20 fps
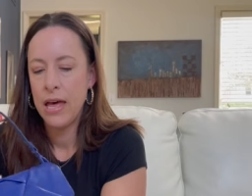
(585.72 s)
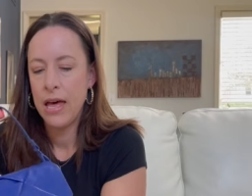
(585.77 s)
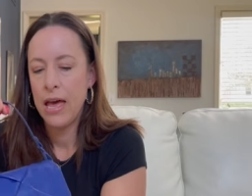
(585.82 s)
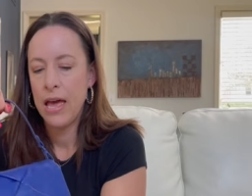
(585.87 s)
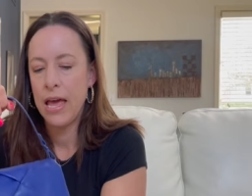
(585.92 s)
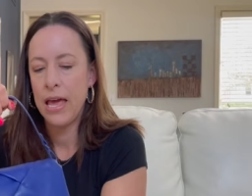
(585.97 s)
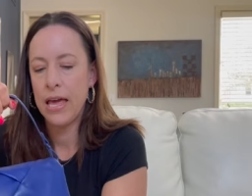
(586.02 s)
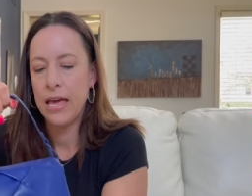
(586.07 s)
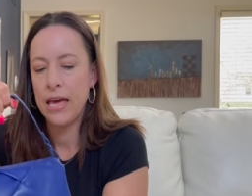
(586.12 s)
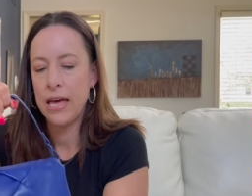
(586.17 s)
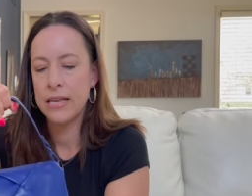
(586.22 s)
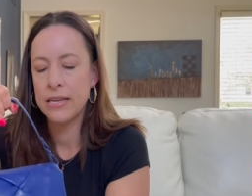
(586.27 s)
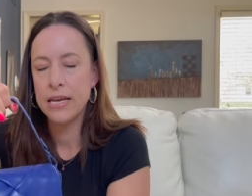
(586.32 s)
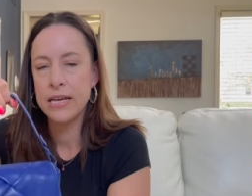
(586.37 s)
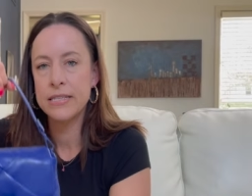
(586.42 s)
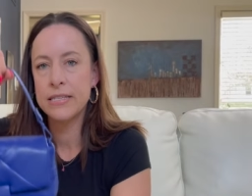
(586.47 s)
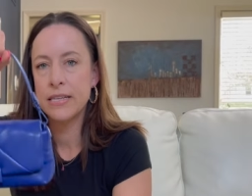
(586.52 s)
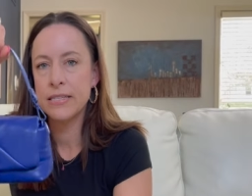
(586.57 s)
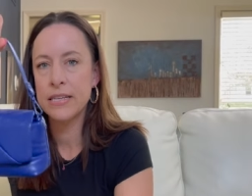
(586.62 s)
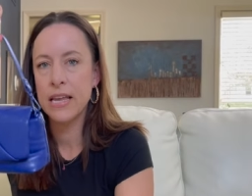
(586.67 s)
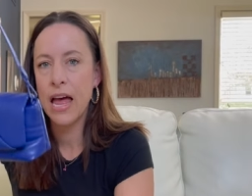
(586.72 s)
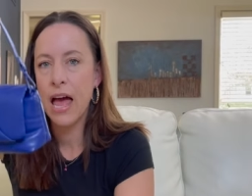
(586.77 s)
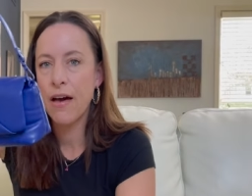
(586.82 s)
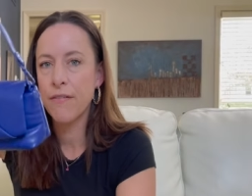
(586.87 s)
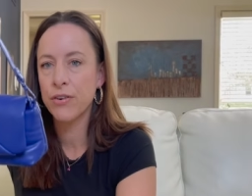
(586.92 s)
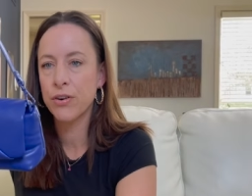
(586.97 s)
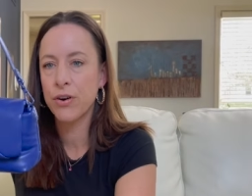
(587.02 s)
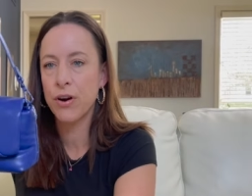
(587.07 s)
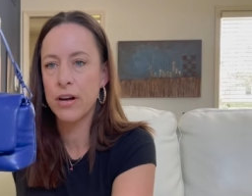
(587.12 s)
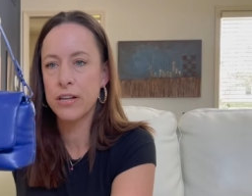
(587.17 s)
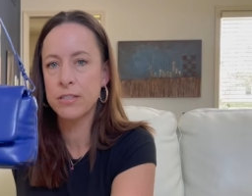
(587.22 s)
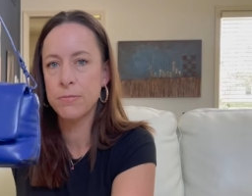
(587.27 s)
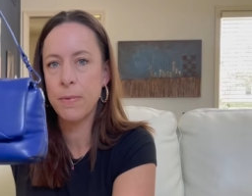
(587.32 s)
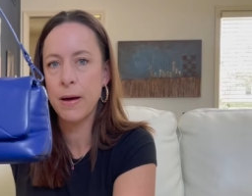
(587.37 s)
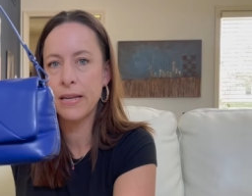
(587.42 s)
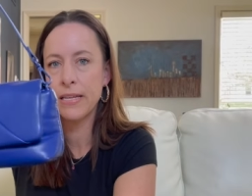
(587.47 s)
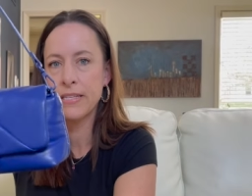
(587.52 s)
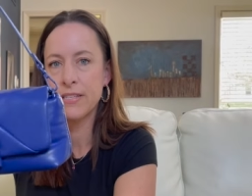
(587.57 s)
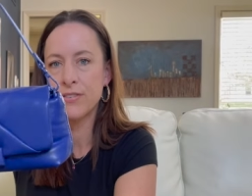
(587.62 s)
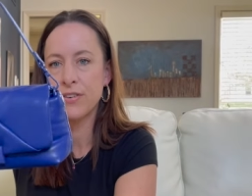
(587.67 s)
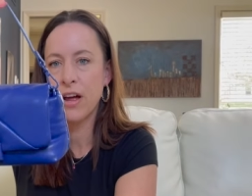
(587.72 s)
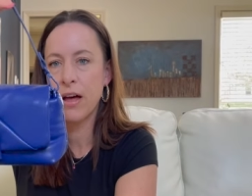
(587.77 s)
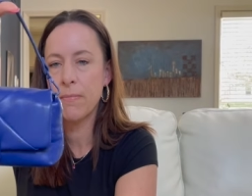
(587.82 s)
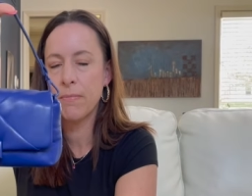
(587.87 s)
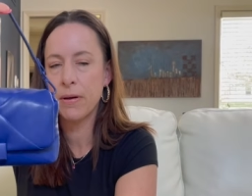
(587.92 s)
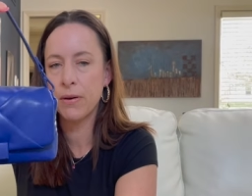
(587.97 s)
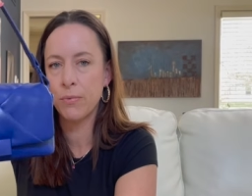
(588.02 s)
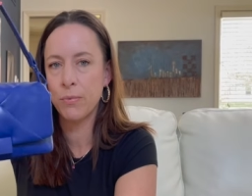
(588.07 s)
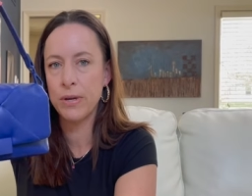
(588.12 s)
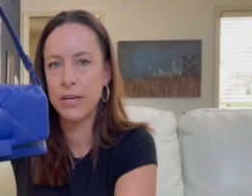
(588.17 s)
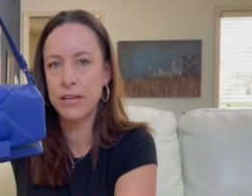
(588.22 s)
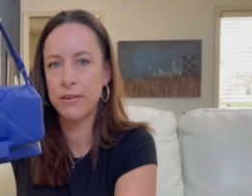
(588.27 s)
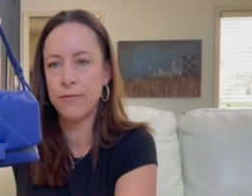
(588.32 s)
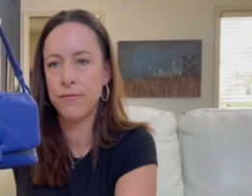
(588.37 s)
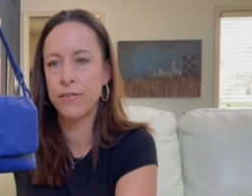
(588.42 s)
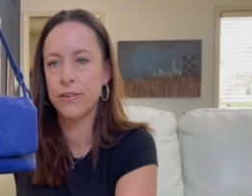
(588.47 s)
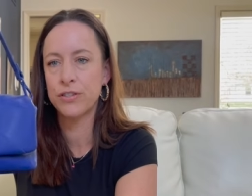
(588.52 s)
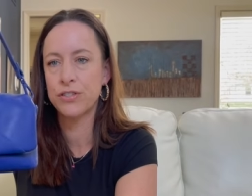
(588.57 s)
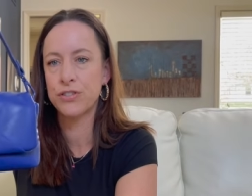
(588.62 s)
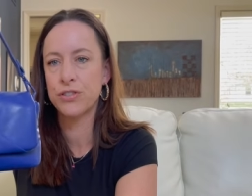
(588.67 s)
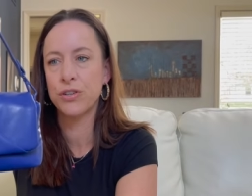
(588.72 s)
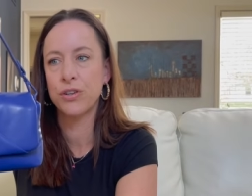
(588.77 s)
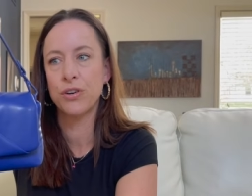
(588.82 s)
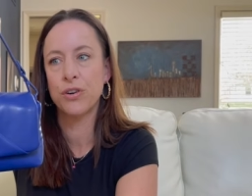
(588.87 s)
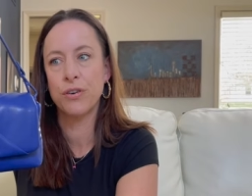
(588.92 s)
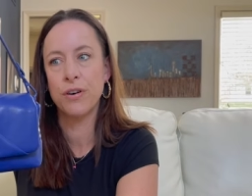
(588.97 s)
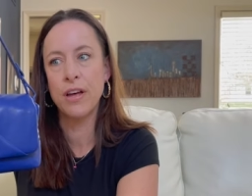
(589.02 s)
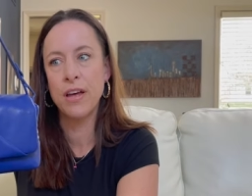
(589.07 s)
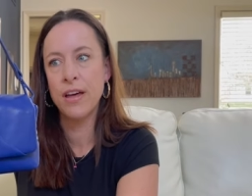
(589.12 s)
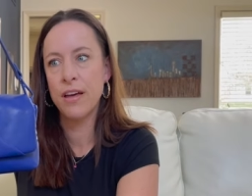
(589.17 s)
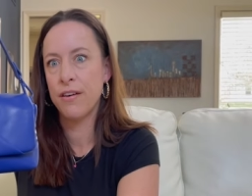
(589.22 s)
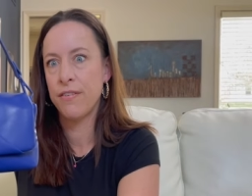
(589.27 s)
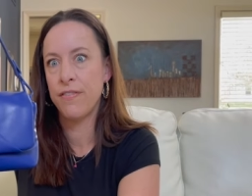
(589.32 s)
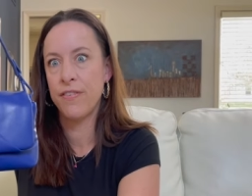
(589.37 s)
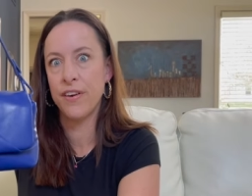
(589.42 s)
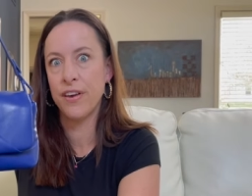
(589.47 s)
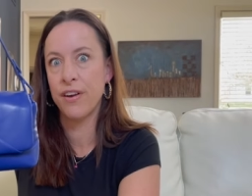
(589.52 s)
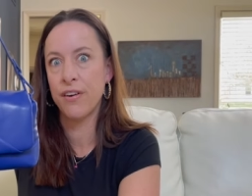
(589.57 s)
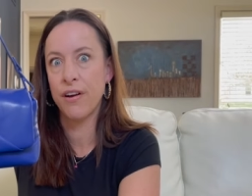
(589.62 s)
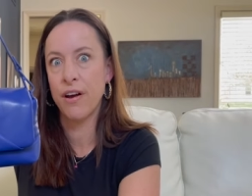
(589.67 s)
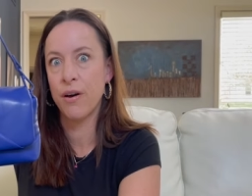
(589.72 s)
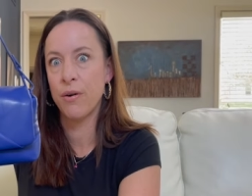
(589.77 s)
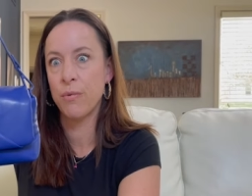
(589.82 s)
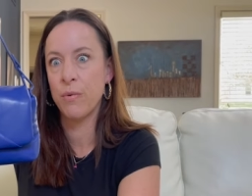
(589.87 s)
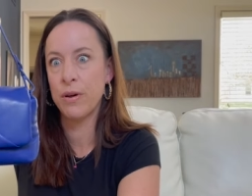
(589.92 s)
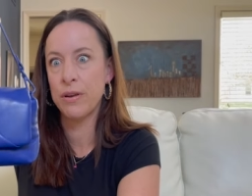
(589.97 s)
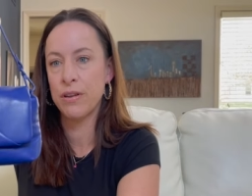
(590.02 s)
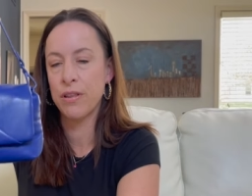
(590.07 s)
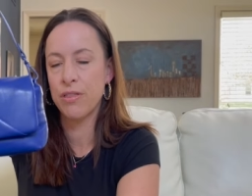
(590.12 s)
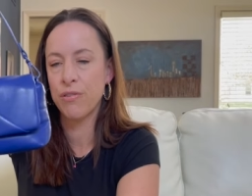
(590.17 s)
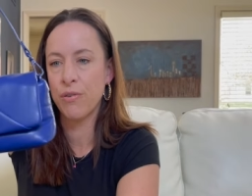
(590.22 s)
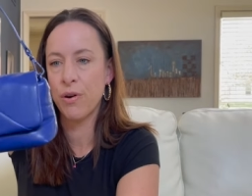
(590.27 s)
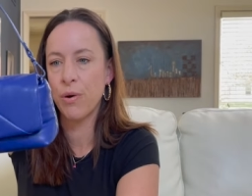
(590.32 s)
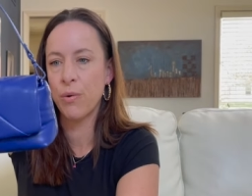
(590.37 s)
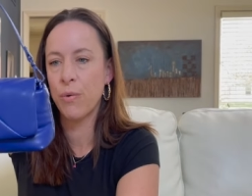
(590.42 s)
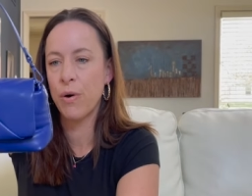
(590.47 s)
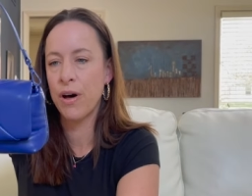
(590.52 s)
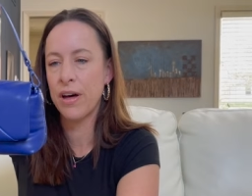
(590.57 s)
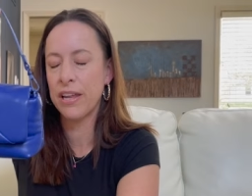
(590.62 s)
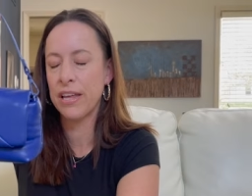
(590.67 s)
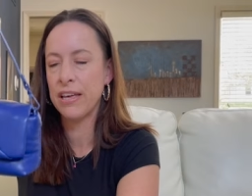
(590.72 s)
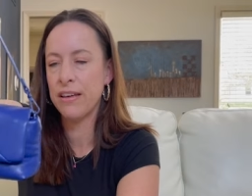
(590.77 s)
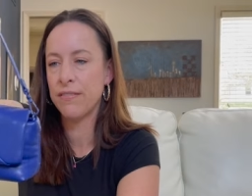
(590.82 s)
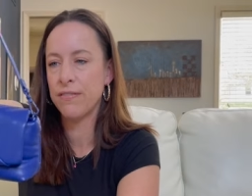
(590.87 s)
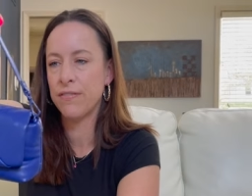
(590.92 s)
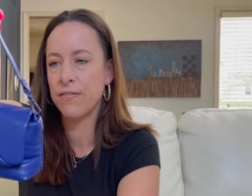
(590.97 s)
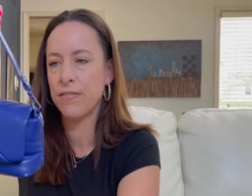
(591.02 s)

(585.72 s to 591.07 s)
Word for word: And it doesn't have a crossbody strap, but we can for sure figure out one to throw on it.